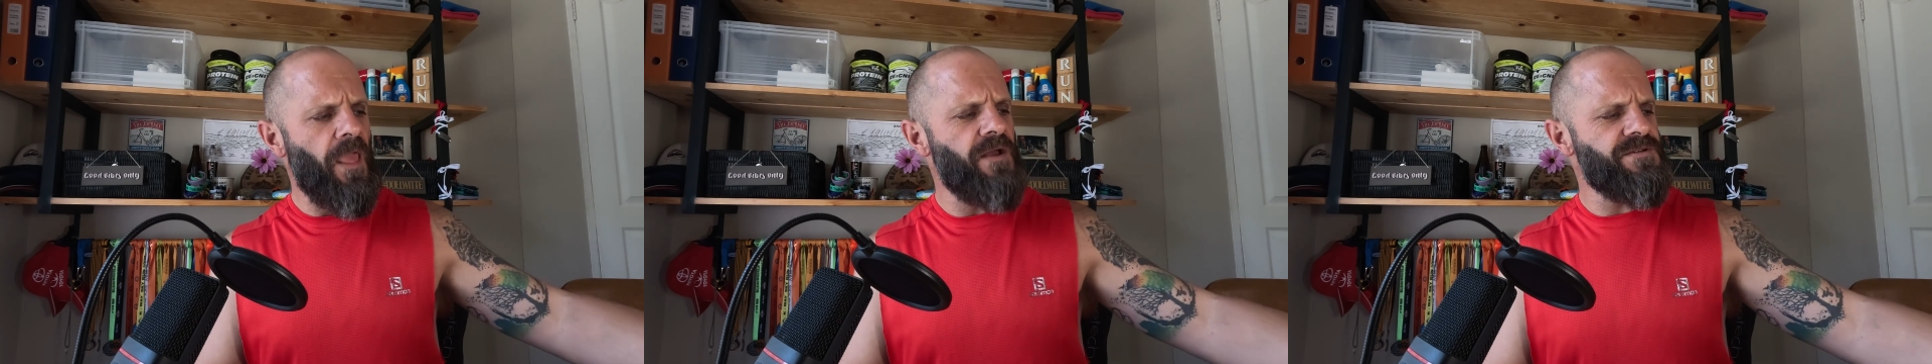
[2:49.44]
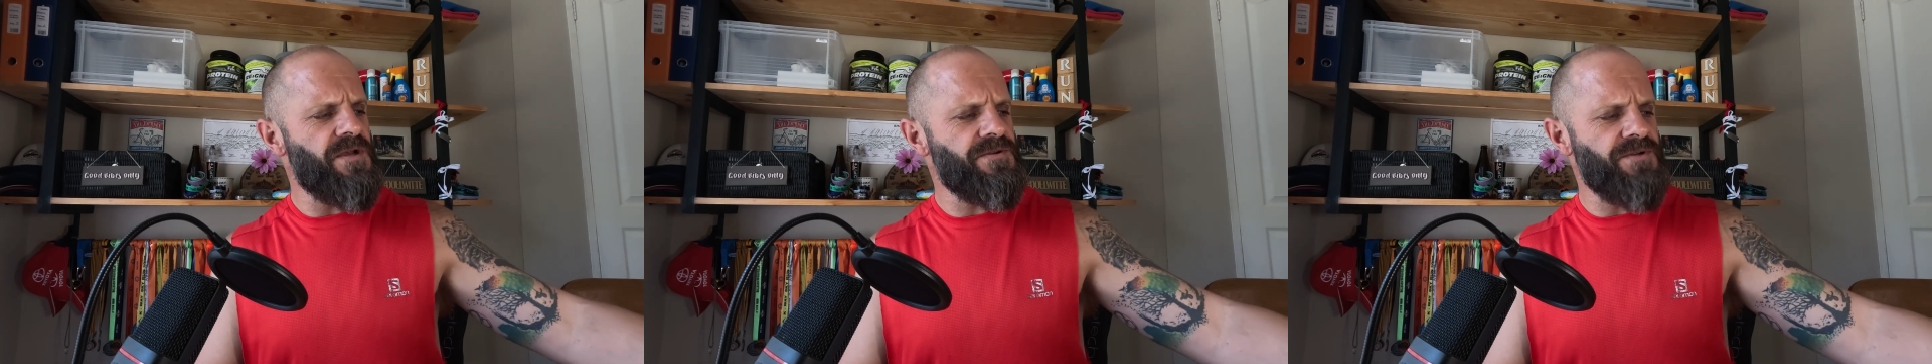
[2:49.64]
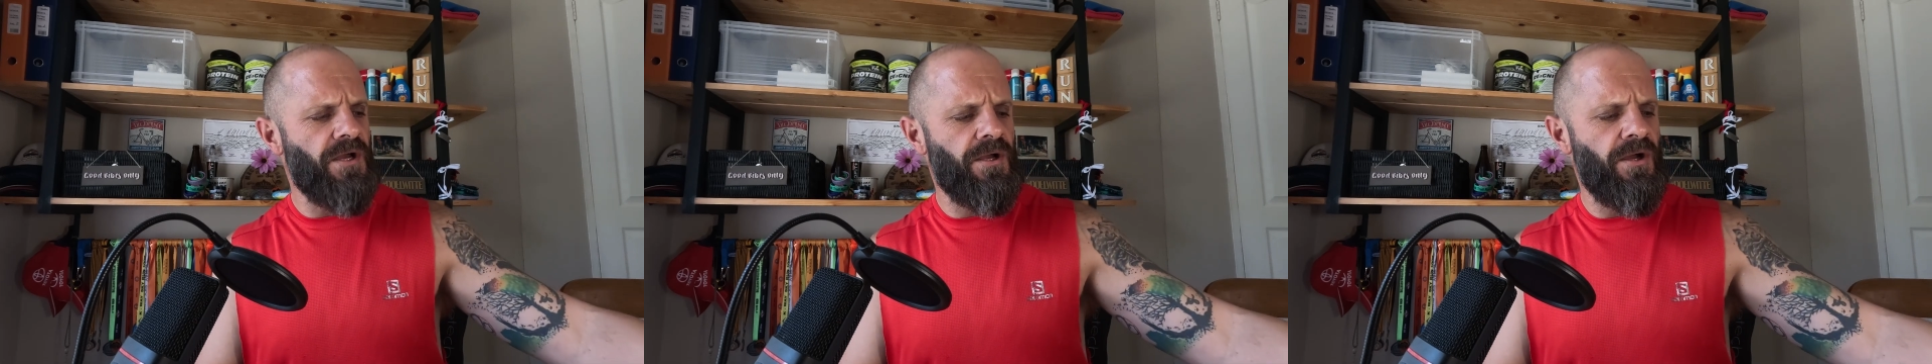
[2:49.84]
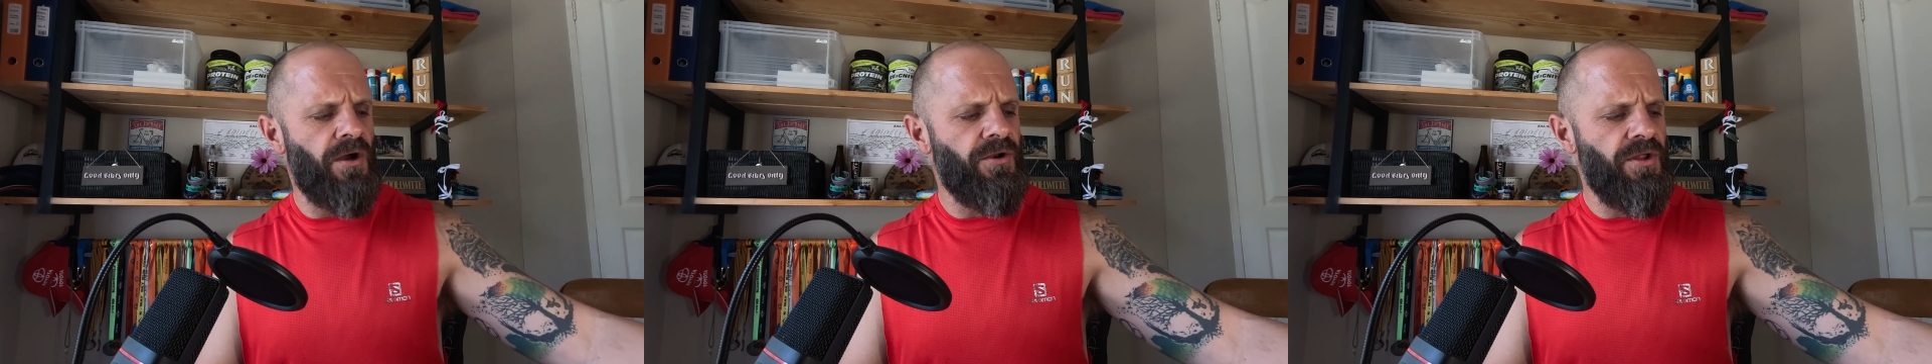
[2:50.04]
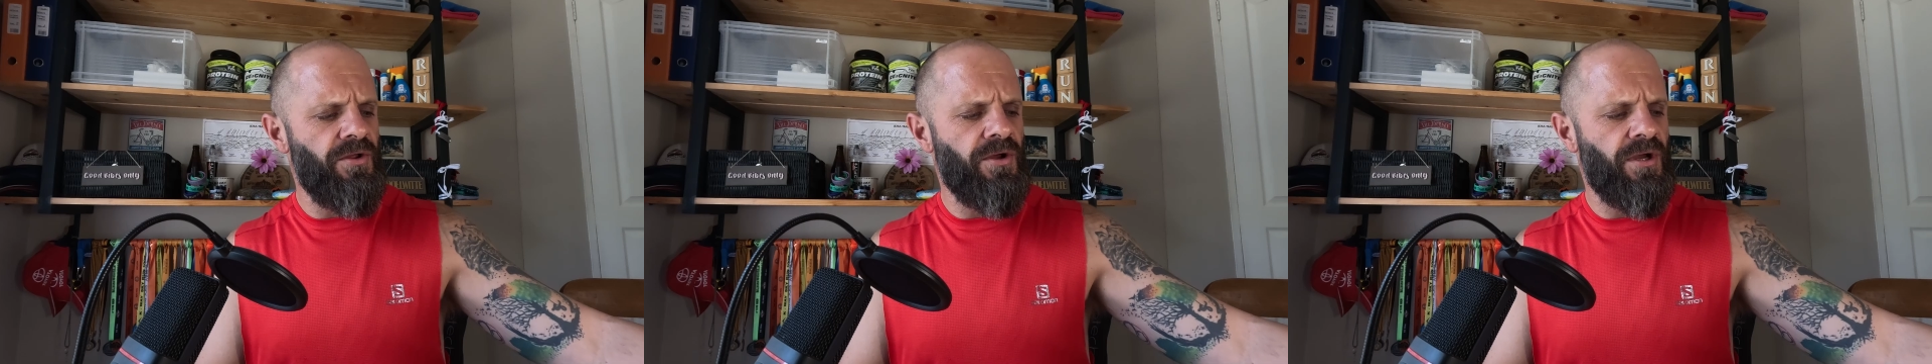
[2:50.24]
So
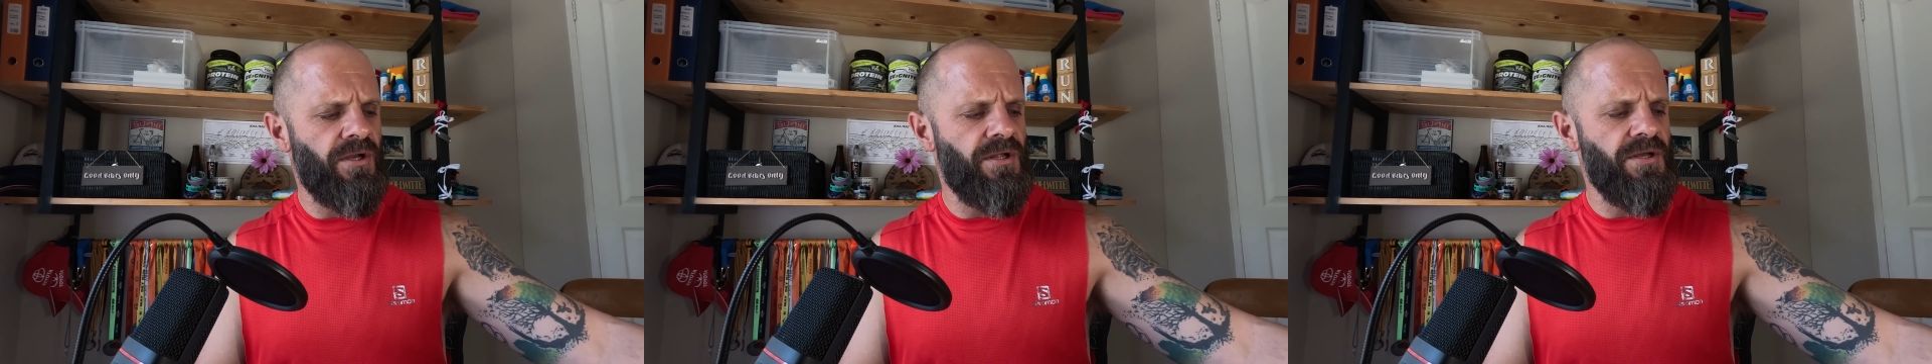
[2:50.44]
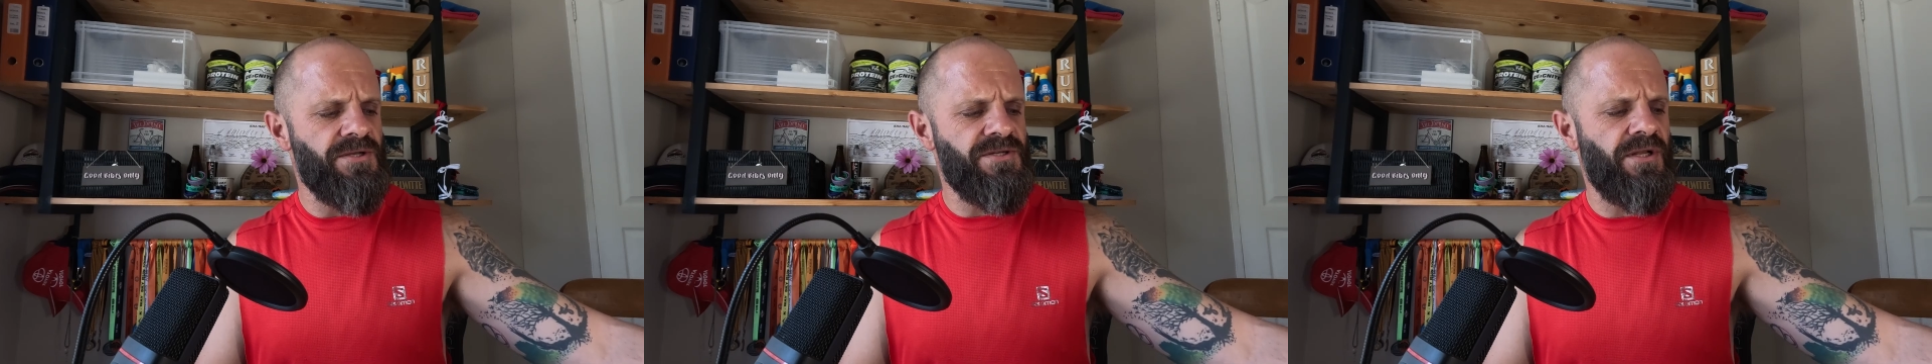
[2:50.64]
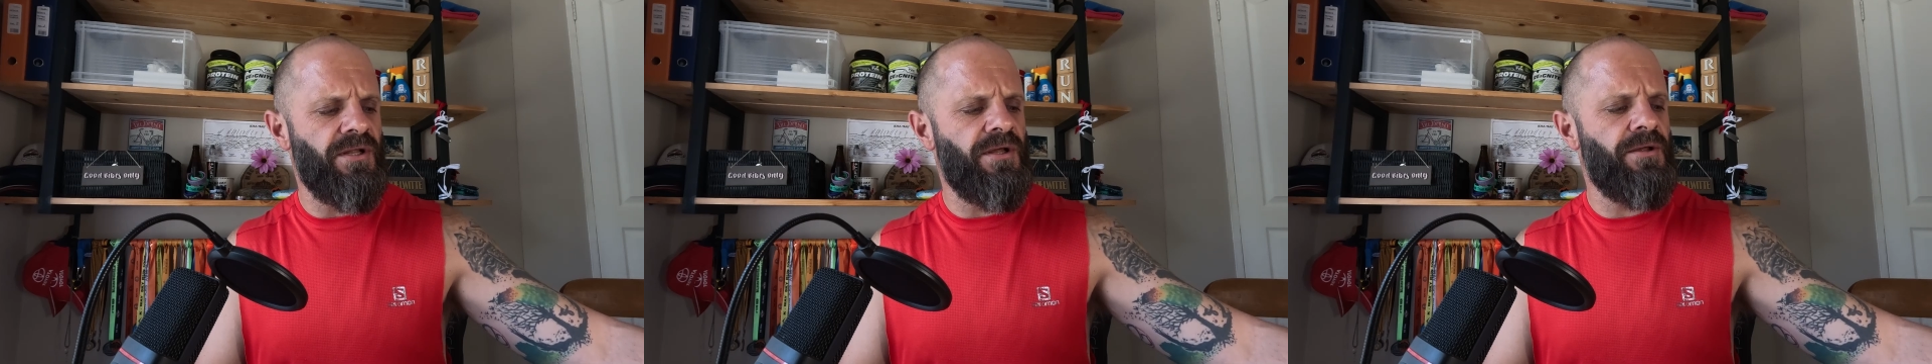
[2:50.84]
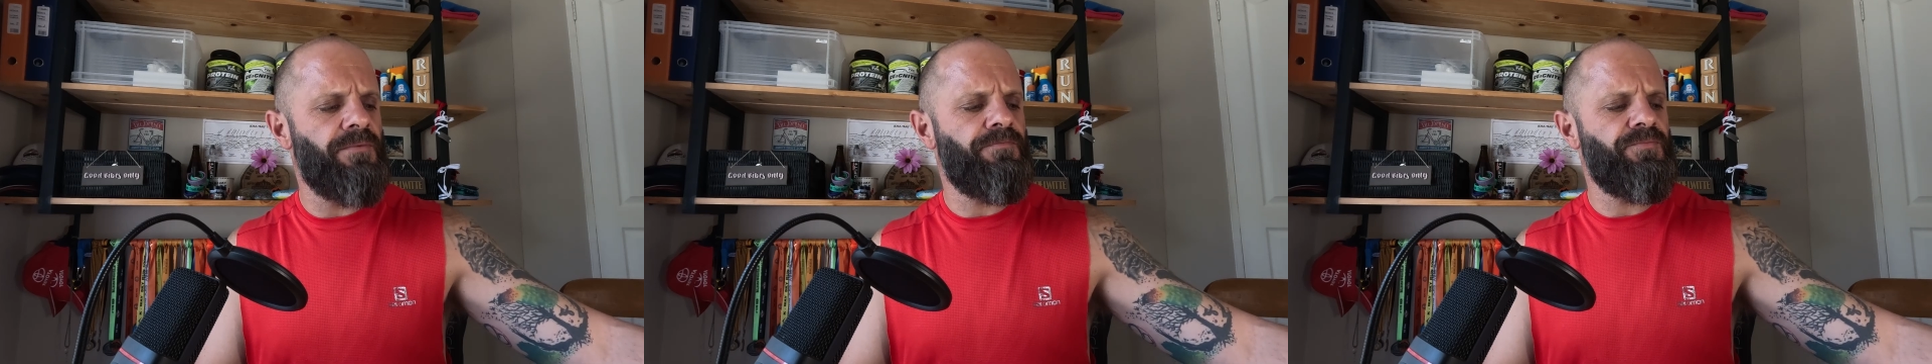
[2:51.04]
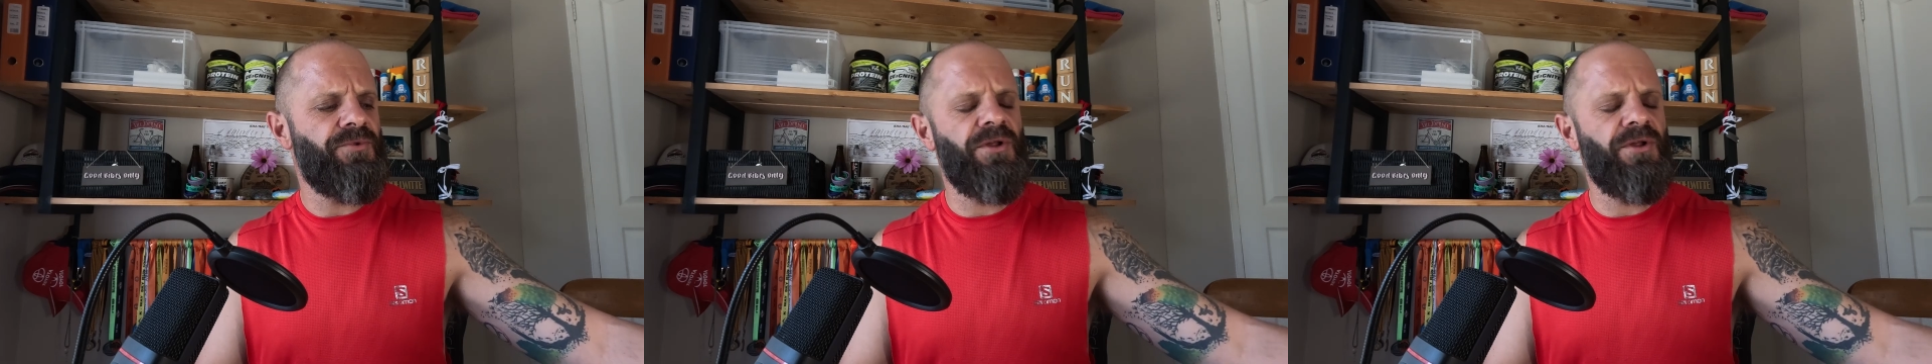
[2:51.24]
Saucony, you can easily